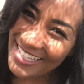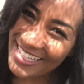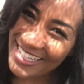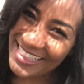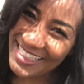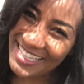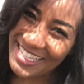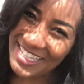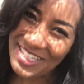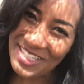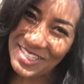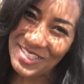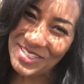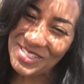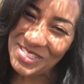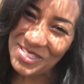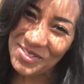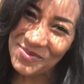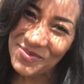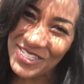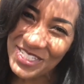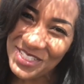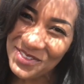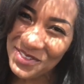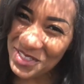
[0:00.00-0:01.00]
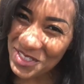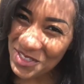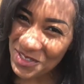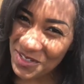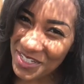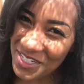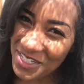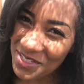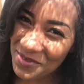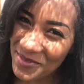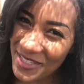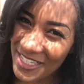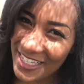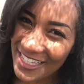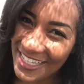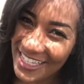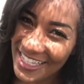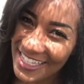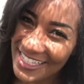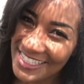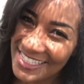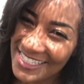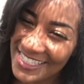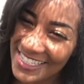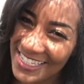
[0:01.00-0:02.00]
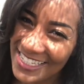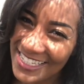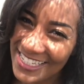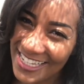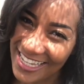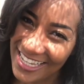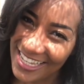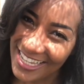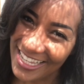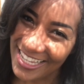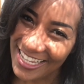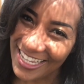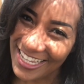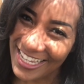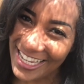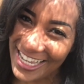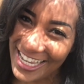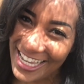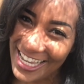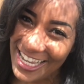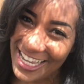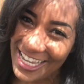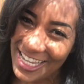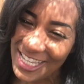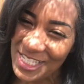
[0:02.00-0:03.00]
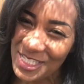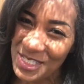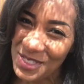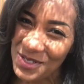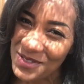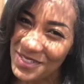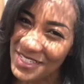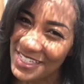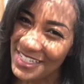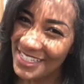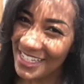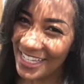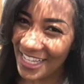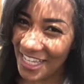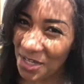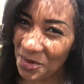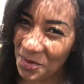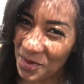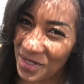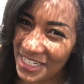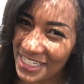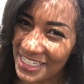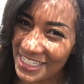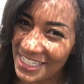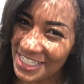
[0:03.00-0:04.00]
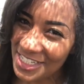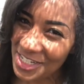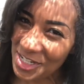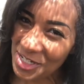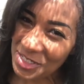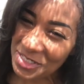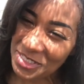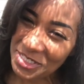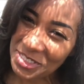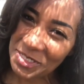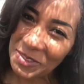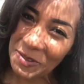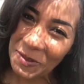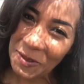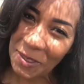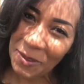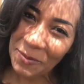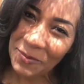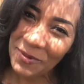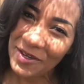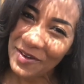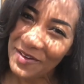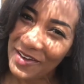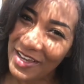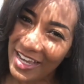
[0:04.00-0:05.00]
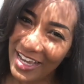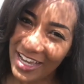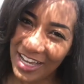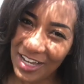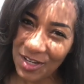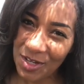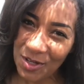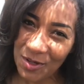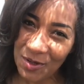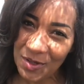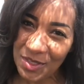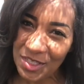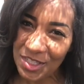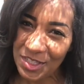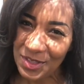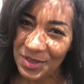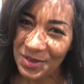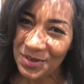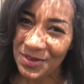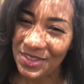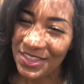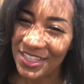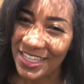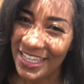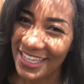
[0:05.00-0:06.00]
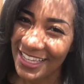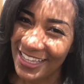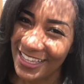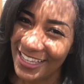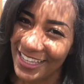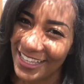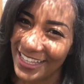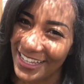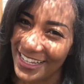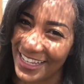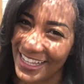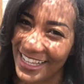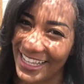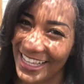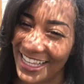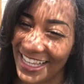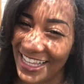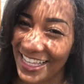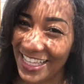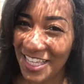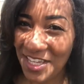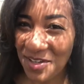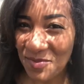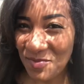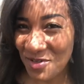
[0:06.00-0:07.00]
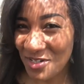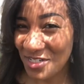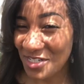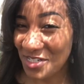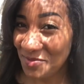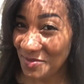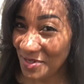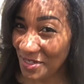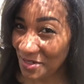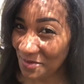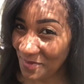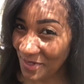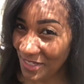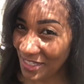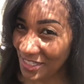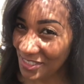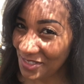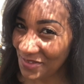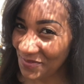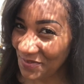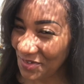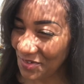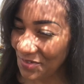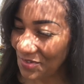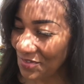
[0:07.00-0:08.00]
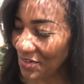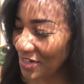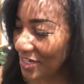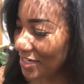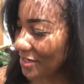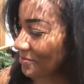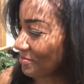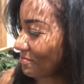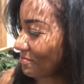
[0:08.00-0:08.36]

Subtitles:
and thank you so much for joining me again today. So, today I wanted to talk to you about how you can get more tomato plants for free.